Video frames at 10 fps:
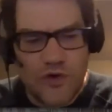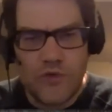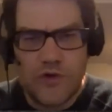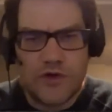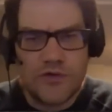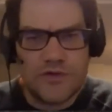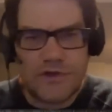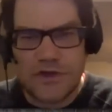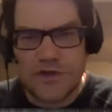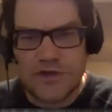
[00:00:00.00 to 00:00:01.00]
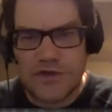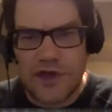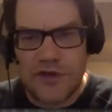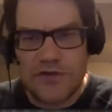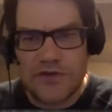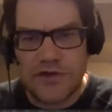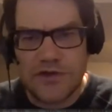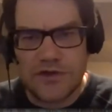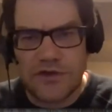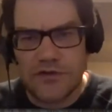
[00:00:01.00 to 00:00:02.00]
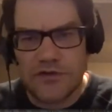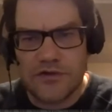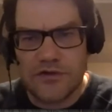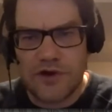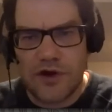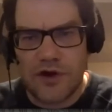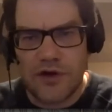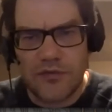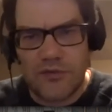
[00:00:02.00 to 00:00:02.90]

would use this? Like, who's the sort of target